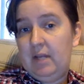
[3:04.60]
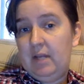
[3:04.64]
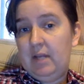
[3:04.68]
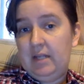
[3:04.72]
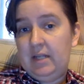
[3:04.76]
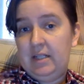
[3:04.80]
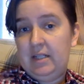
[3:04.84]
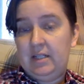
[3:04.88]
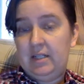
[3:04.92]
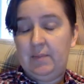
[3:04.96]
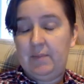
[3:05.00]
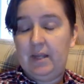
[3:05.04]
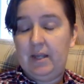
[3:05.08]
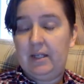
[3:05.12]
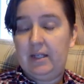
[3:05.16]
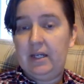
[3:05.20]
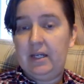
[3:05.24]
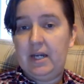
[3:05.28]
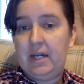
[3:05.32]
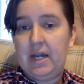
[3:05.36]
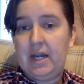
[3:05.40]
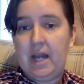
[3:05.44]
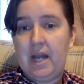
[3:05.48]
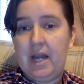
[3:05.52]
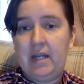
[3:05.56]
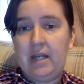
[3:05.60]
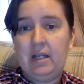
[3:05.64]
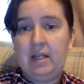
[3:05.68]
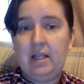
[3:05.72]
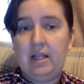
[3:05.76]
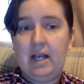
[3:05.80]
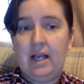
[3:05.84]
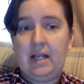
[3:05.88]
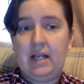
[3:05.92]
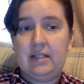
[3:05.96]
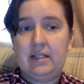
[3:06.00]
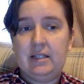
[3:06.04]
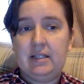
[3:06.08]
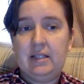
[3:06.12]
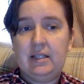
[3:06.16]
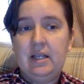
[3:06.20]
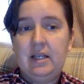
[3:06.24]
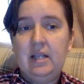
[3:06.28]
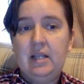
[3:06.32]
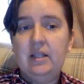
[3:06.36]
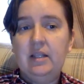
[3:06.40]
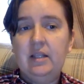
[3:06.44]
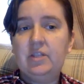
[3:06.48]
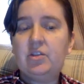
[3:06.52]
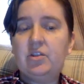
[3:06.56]
That is expected in any class.
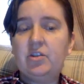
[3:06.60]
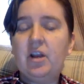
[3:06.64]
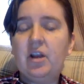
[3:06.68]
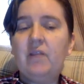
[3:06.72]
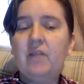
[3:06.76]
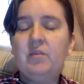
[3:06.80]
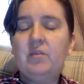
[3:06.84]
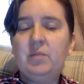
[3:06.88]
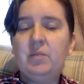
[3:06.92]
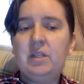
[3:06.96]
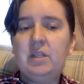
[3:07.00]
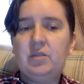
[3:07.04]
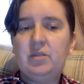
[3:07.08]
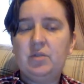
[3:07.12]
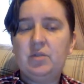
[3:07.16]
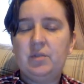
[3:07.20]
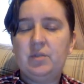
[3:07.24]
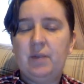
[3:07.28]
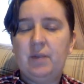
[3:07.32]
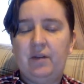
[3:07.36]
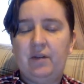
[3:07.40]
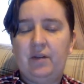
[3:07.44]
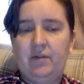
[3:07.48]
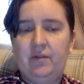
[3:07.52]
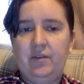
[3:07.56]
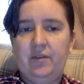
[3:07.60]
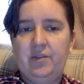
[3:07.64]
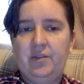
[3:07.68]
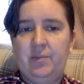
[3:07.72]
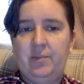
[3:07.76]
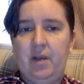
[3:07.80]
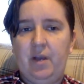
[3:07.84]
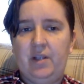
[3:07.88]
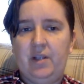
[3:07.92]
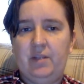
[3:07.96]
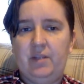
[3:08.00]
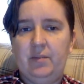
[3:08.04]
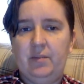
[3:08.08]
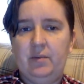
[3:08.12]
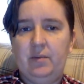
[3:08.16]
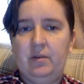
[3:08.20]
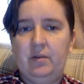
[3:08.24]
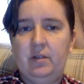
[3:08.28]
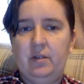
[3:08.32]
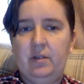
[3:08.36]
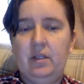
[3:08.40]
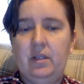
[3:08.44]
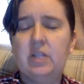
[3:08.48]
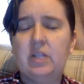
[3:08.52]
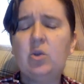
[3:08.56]
Let's strive to be as respectful as possible.
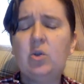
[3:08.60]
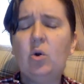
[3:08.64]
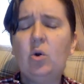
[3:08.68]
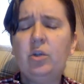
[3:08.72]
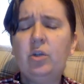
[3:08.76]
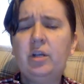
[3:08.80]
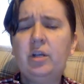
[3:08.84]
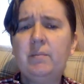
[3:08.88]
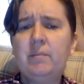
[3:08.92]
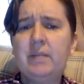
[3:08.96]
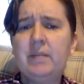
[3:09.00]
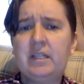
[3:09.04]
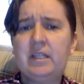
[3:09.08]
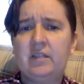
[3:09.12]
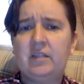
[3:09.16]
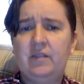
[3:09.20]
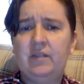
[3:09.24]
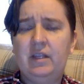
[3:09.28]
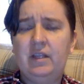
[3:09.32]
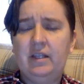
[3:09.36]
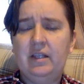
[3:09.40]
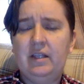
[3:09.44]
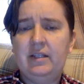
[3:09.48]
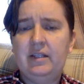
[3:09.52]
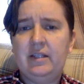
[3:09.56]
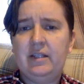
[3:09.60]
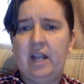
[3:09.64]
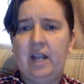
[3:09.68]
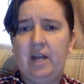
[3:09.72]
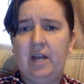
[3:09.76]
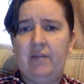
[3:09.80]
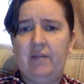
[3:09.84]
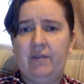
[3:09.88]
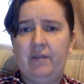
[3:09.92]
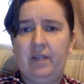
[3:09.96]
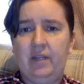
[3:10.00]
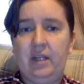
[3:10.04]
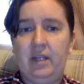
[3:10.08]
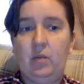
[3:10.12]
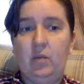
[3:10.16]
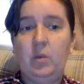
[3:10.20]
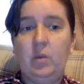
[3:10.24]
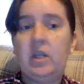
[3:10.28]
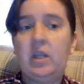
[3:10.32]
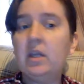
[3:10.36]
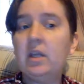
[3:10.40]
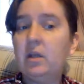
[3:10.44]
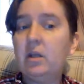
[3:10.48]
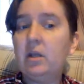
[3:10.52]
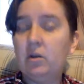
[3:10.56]
Let's hold our mixed feelings carefully.
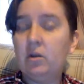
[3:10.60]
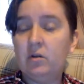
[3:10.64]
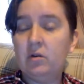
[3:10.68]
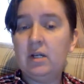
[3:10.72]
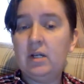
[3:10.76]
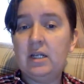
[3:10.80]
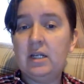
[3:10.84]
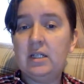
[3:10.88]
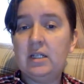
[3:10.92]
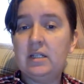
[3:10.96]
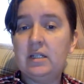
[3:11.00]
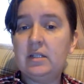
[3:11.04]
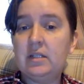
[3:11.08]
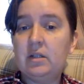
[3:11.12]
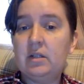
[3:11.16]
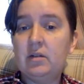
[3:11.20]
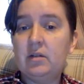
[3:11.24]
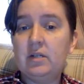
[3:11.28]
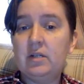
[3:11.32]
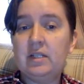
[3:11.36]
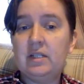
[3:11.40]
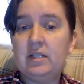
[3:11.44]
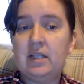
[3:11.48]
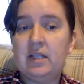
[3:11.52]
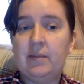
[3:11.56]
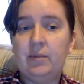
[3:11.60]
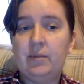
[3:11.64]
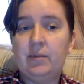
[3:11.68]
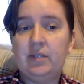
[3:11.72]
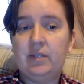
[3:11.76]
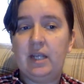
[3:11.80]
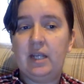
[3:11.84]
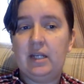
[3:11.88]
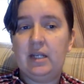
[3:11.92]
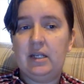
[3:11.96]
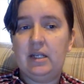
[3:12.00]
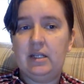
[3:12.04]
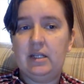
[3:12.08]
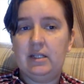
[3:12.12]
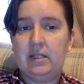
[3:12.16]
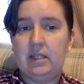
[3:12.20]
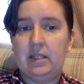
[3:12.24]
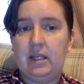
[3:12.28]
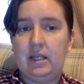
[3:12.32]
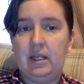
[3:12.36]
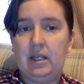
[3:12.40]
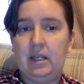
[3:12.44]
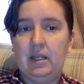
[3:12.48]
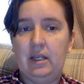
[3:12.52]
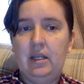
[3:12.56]
We can agree and disagree
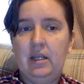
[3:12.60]
simultaneously.